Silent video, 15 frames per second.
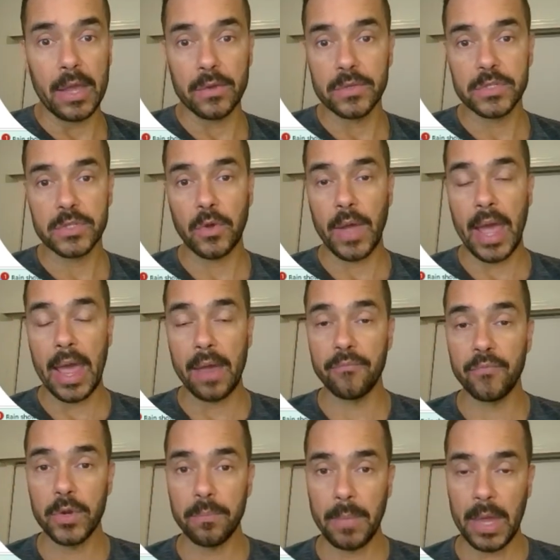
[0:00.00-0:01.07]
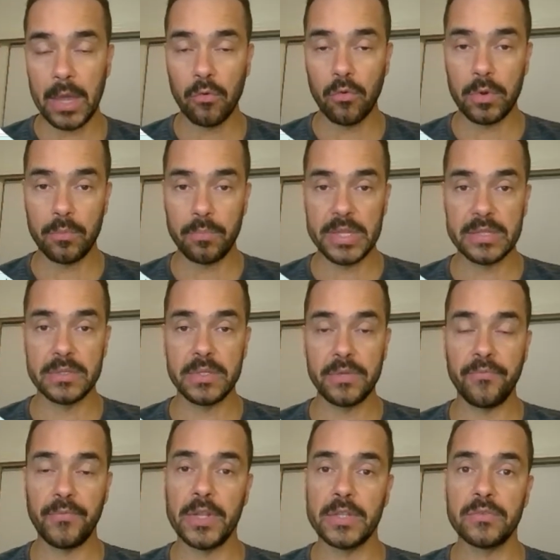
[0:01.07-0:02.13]
So every email will be
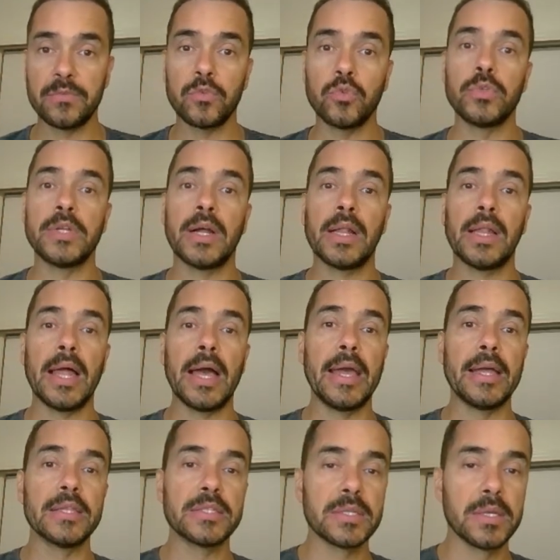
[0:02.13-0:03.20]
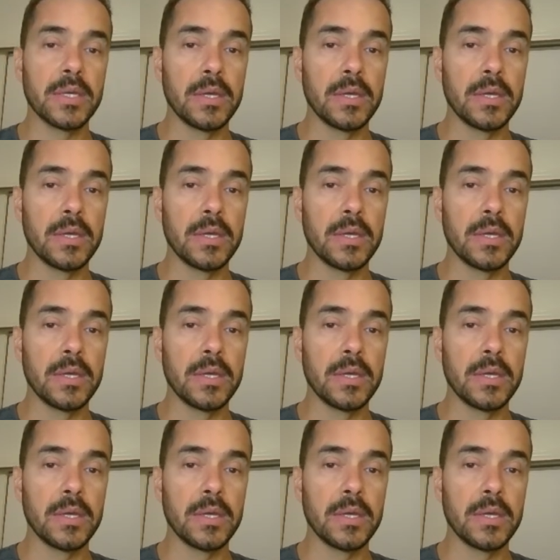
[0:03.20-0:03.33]
different to the clients.